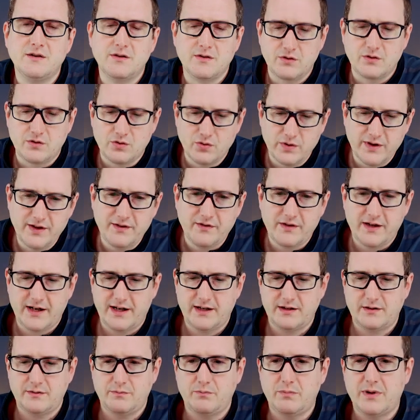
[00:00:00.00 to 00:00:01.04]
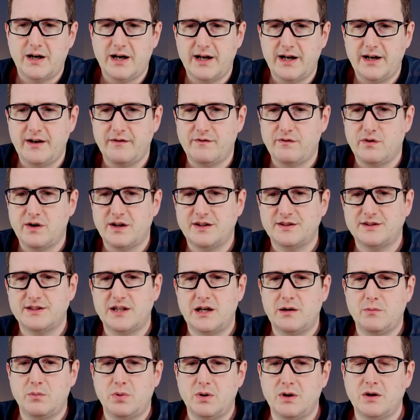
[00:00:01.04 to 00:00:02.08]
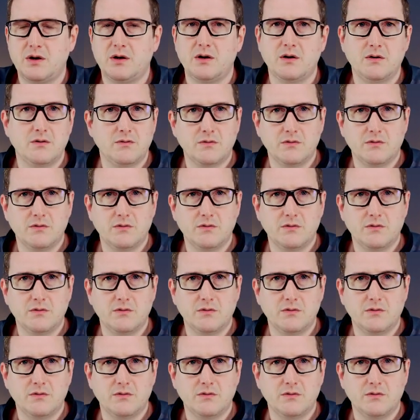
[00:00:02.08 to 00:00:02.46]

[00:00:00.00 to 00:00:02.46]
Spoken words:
doing that by, for example,